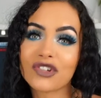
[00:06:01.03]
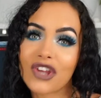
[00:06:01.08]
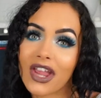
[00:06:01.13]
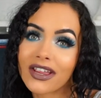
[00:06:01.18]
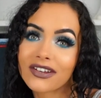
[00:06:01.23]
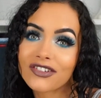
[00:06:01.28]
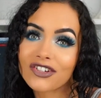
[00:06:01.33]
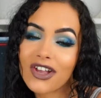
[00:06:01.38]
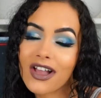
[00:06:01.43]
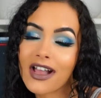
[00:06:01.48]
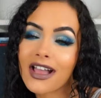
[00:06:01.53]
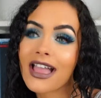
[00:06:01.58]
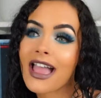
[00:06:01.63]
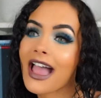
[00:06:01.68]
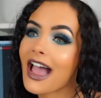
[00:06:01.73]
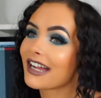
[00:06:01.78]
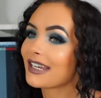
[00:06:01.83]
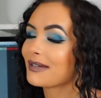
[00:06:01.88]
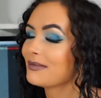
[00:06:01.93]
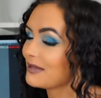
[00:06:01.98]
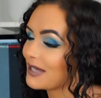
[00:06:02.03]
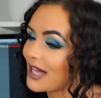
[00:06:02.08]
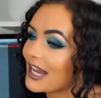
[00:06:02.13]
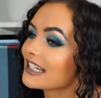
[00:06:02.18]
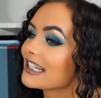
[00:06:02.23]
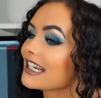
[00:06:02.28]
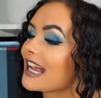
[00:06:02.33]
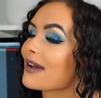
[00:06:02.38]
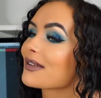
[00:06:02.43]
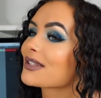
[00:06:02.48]
changer, and I'm
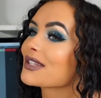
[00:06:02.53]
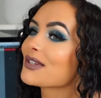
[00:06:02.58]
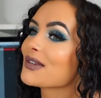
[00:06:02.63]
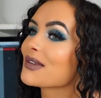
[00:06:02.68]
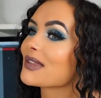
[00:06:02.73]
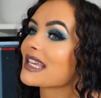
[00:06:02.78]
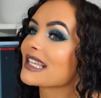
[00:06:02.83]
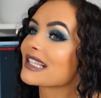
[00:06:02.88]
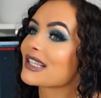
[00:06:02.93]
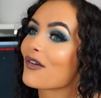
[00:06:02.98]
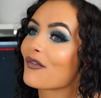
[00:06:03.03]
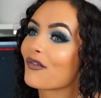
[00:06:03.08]
learning how to do this